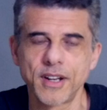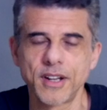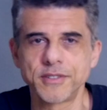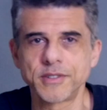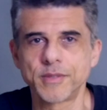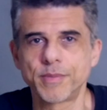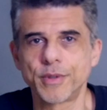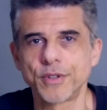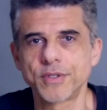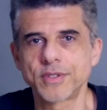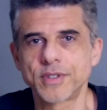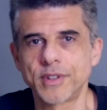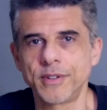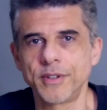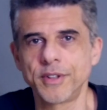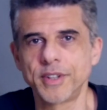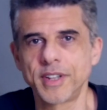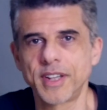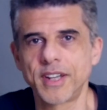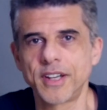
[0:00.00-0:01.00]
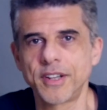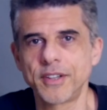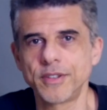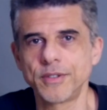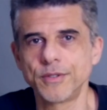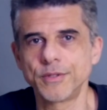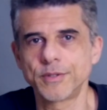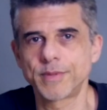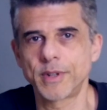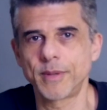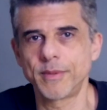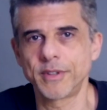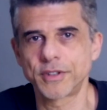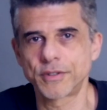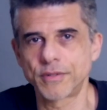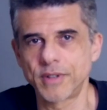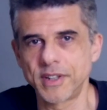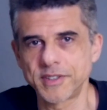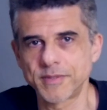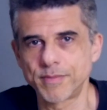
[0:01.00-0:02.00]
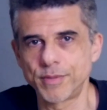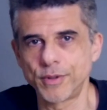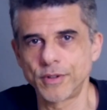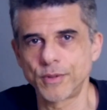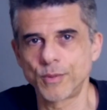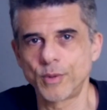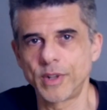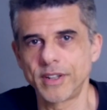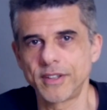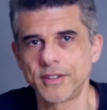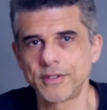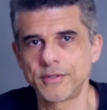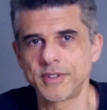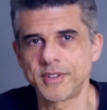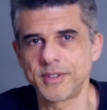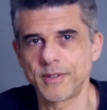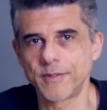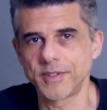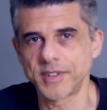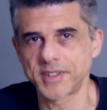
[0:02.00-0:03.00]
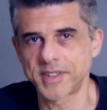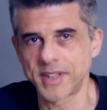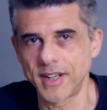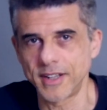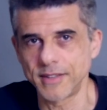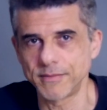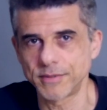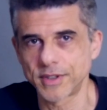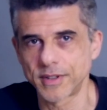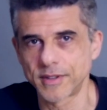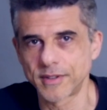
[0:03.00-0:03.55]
as opposed to learning how to use public transport 100 different times.